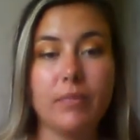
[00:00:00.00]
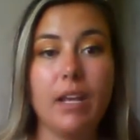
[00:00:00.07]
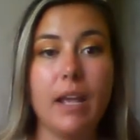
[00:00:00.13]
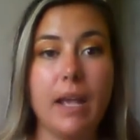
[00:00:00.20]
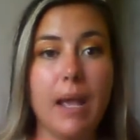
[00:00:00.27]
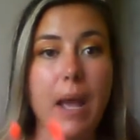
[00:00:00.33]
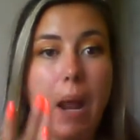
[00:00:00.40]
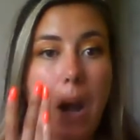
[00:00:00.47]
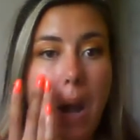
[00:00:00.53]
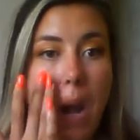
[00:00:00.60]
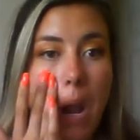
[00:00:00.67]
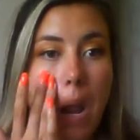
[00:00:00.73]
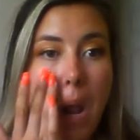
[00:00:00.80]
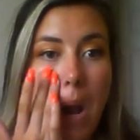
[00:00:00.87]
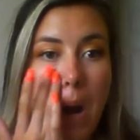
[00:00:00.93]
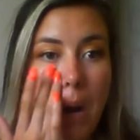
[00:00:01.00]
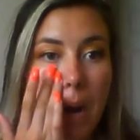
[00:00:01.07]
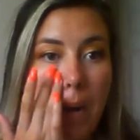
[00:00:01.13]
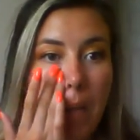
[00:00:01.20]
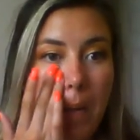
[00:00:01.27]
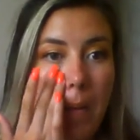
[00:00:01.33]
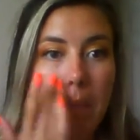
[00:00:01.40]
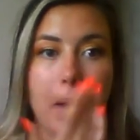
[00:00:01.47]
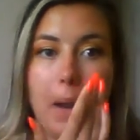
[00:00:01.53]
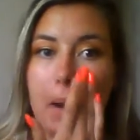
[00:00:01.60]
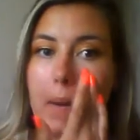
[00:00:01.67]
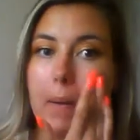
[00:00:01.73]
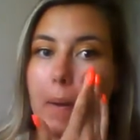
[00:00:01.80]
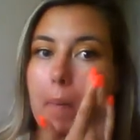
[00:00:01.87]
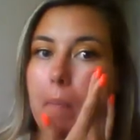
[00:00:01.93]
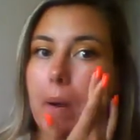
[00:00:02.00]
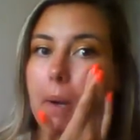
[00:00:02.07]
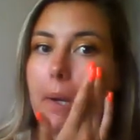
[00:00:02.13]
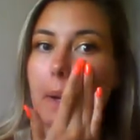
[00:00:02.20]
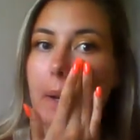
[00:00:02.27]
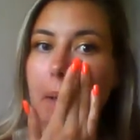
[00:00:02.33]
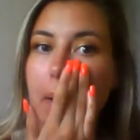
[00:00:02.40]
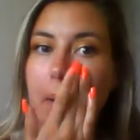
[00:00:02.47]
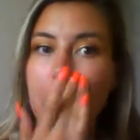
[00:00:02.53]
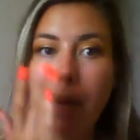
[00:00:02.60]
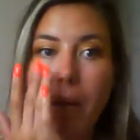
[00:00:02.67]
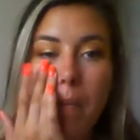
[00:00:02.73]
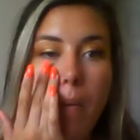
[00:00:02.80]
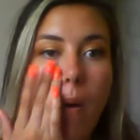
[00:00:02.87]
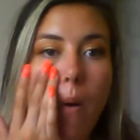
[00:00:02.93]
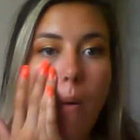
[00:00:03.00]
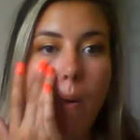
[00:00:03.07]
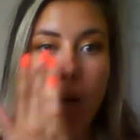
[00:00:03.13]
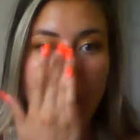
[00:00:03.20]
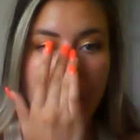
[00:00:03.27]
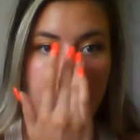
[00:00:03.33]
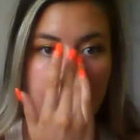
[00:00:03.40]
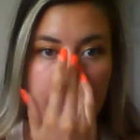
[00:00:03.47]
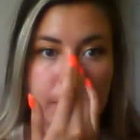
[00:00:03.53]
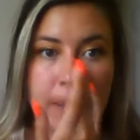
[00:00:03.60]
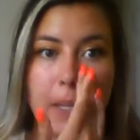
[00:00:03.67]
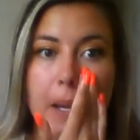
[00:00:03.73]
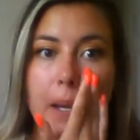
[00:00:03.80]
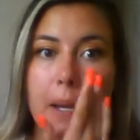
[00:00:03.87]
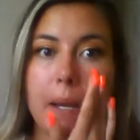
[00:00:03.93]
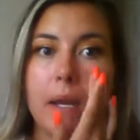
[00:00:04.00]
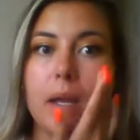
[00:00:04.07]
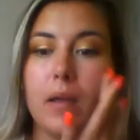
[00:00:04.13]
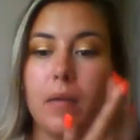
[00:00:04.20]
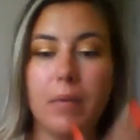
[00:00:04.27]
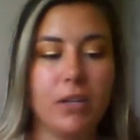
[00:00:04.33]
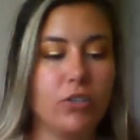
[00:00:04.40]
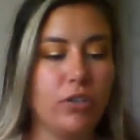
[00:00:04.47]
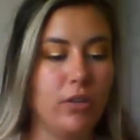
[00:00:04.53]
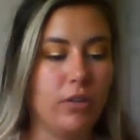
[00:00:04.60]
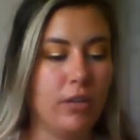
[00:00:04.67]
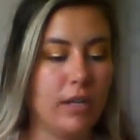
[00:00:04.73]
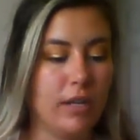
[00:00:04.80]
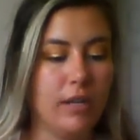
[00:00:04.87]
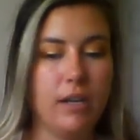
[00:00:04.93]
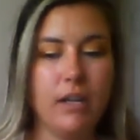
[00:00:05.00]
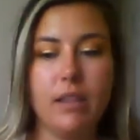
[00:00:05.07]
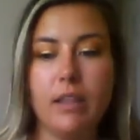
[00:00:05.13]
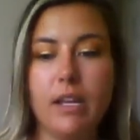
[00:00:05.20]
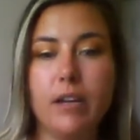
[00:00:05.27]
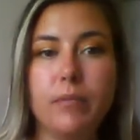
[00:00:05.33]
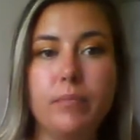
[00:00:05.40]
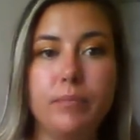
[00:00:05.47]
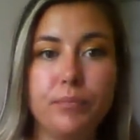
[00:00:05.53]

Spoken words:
And sometimes I just, like, push it into my pores. Make sure you get it in there.